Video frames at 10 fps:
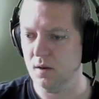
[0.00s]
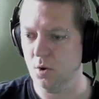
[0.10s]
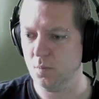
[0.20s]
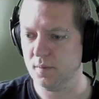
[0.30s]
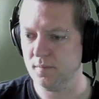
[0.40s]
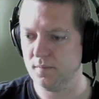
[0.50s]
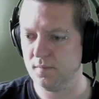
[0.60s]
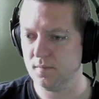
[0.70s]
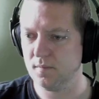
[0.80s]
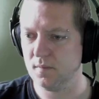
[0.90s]
Nope.
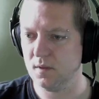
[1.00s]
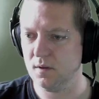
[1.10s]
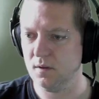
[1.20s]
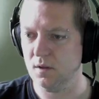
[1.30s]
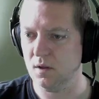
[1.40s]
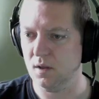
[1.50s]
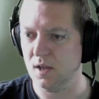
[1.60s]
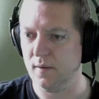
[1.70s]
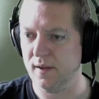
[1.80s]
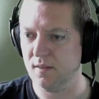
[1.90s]
You can
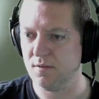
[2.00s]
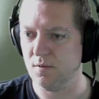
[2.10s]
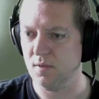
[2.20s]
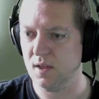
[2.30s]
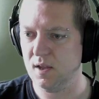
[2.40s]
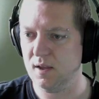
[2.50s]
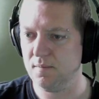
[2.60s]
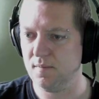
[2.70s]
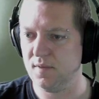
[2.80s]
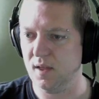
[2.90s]
go out through there.
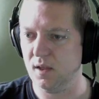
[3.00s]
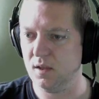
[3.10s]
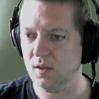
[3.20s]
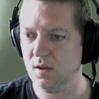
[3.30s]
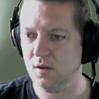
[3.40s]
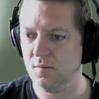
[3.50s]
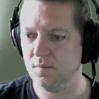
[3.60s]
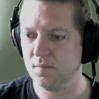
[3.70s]
Thank you.